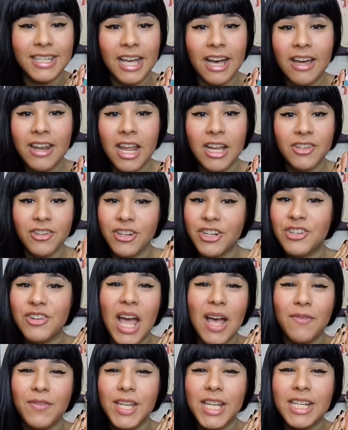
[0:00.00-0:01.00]
down at your
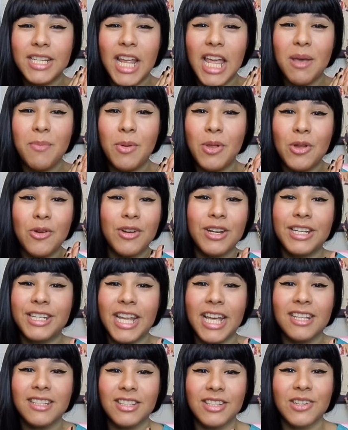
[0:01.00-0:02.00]
drafting table or
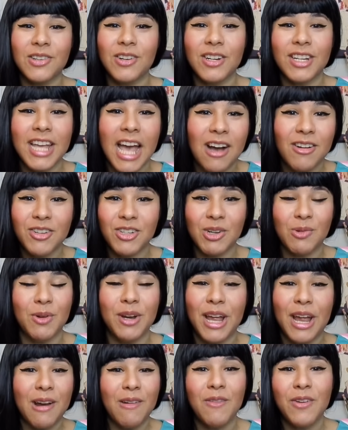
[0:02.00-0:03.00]
desk or couch or
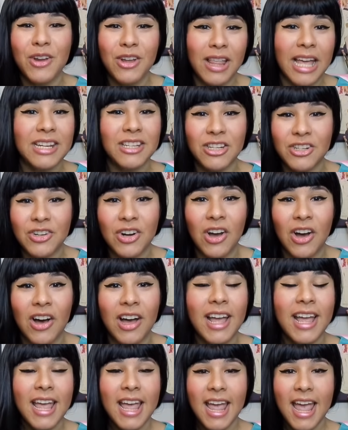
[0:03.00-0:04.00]
wherever you like to
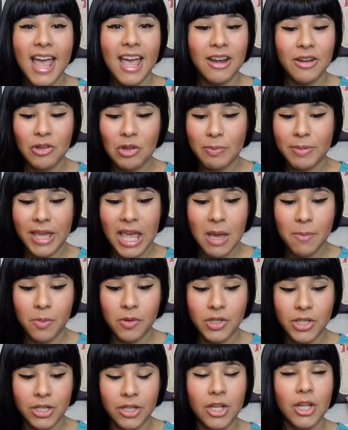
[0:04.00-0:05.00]
draw and you'll be
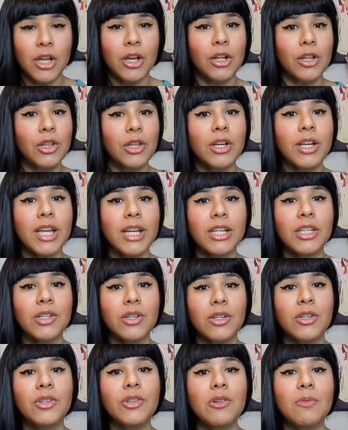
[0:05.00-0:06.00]
able to look at
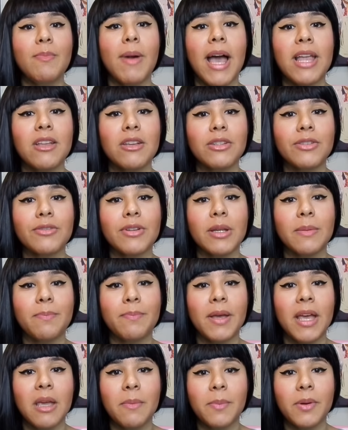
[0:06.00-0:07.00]
your new
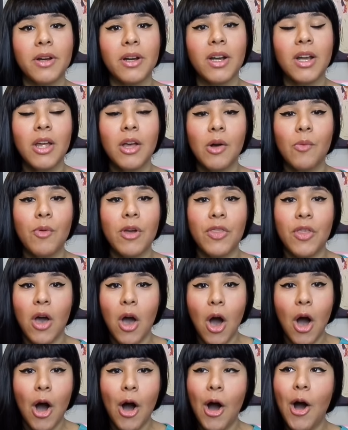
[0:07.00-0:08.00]
manuscript paper with
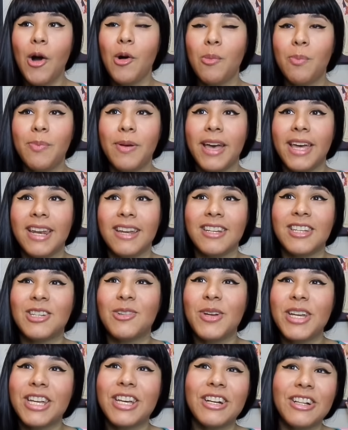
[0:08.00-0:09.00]
hope and a
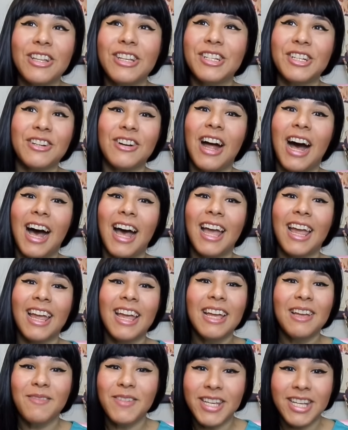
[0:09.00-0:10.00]
twinkle in your eye
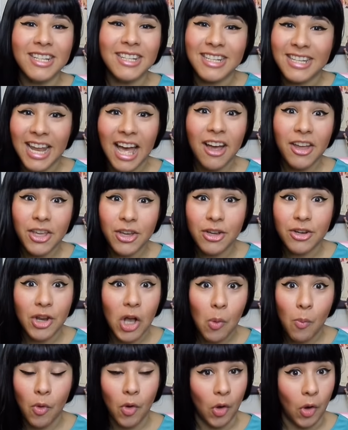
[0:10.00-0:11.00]
because now you
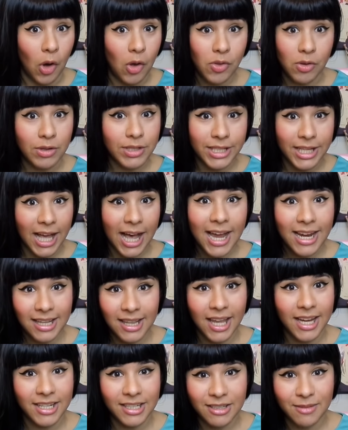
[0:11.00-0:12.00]
know what all those
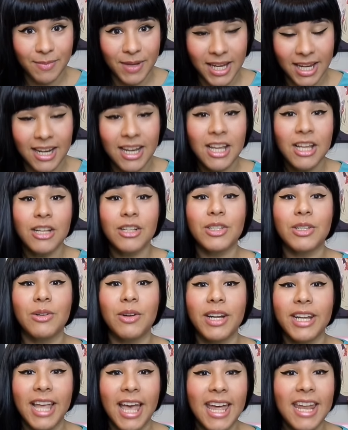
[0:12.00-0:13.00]
guidelines mean. So
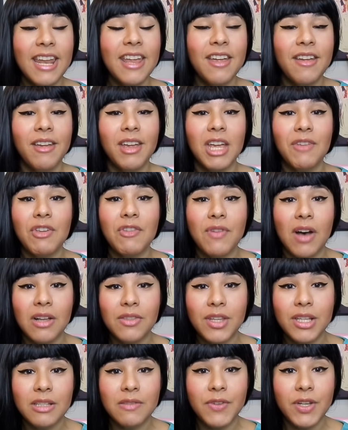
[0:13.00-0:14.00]
again, if you
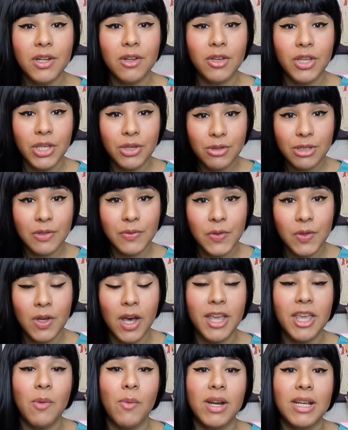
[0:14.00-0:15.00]
found this video useful
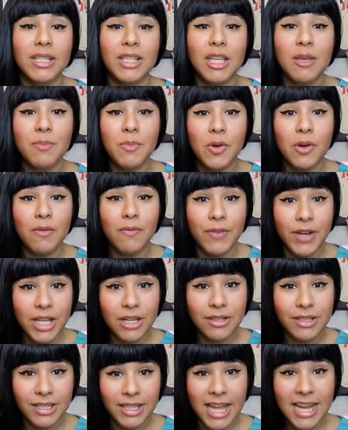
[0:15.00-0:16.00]
and you want to see more
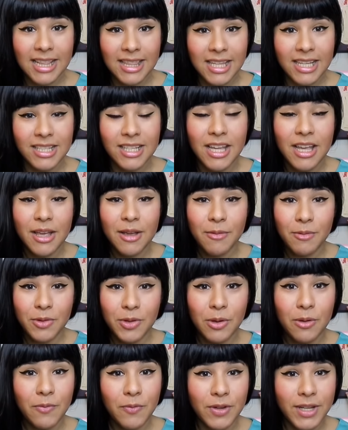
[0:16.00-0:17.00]
videos like this,
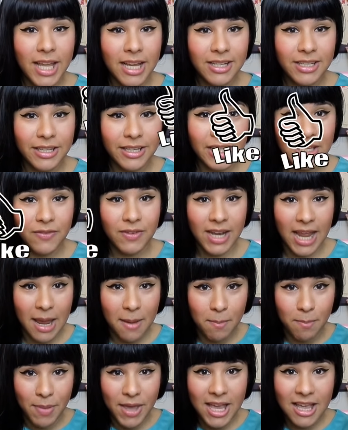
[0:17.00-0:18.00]
don't forget to give it
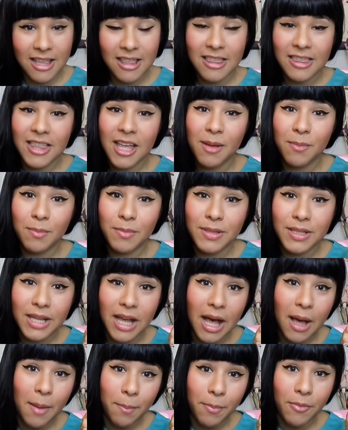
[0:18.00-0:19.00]
a big thumbs
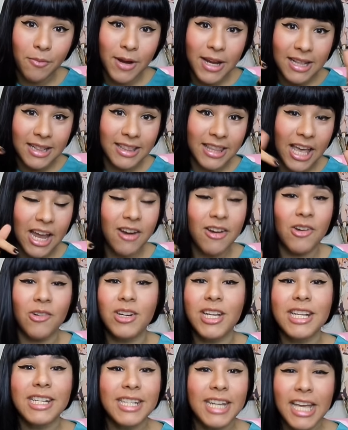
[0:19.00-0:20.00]
up right there. It
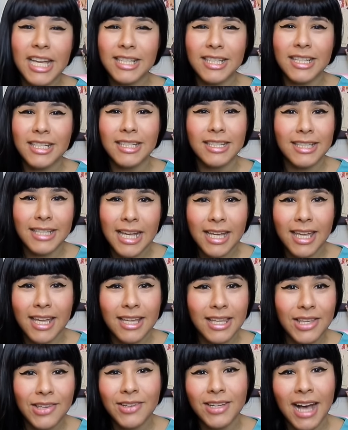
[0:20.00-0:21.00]
only takes a
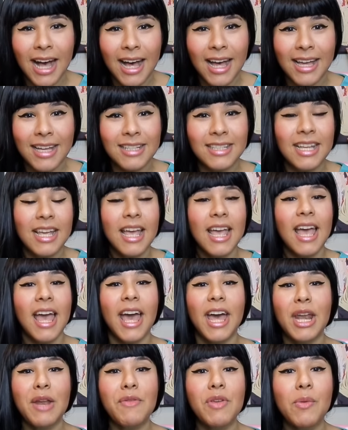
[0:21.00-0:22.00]
second, you guys.
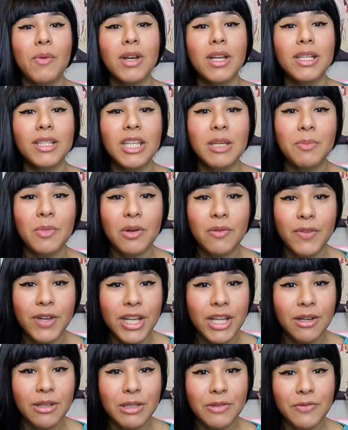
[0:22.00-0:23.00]
And if you want to see more
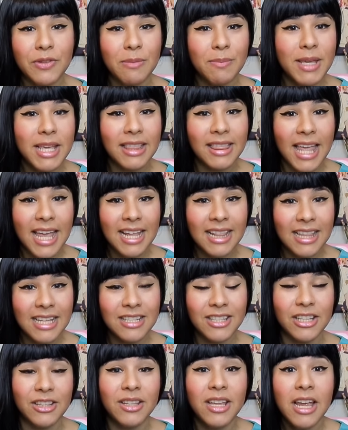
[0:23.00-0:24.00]
videos from me like
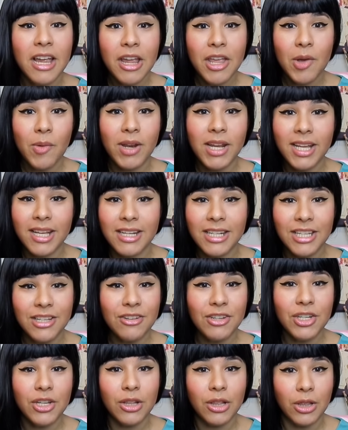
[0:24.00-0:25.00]
this and you want to
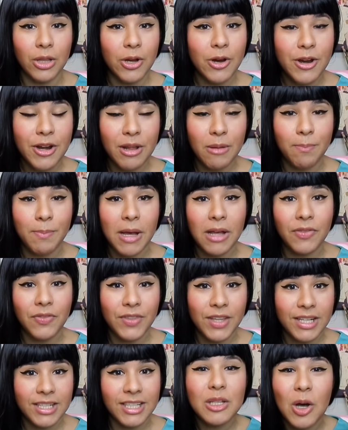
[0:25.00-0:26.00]
continue to learn about about
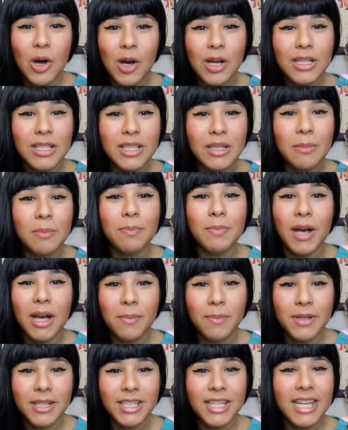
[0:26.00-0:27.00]
this awesome
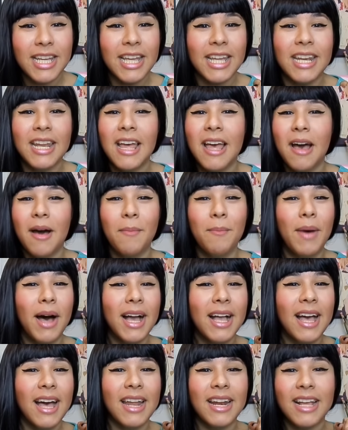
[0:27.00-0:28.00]
publishing and
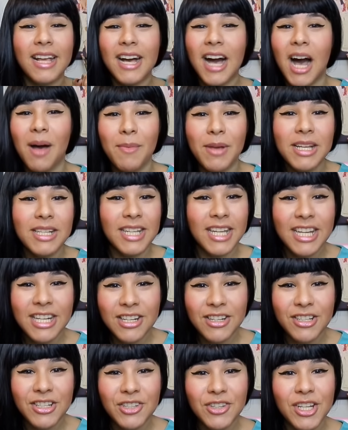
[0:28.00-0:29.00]
manga and comics
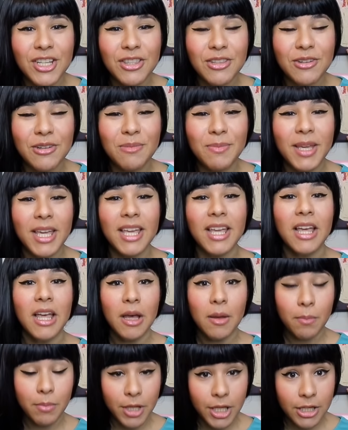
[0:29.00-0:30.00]
industry through me,
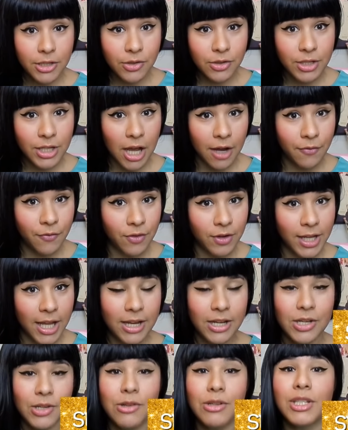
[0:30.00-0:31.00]
please do not
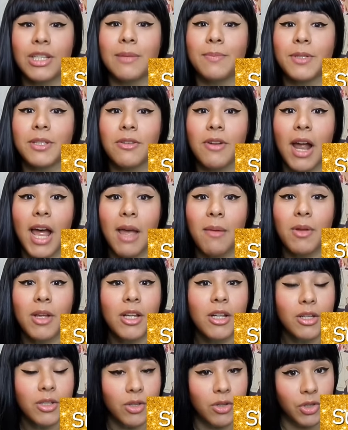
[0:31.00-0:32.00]
forget to subscribe
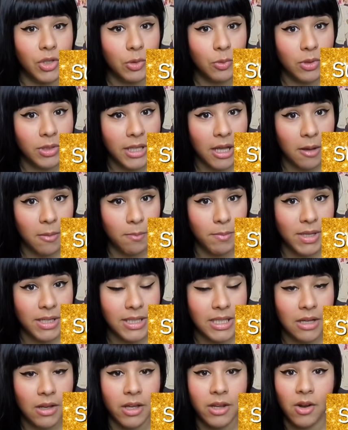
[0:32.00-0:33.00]
so you will not
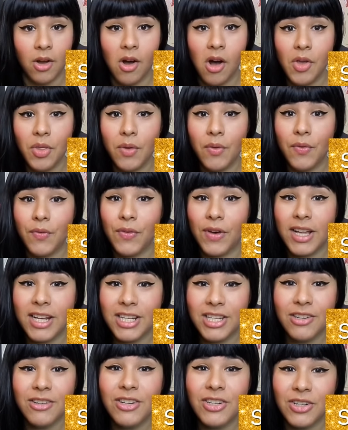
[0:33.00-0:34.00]
miss out on all the
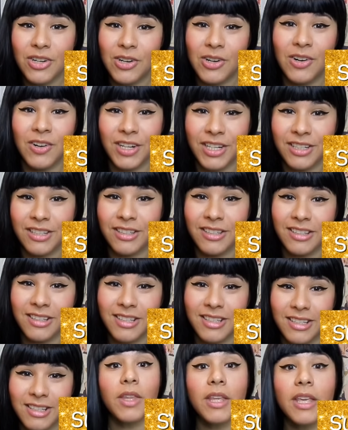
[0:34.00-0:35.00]
fun tutorials.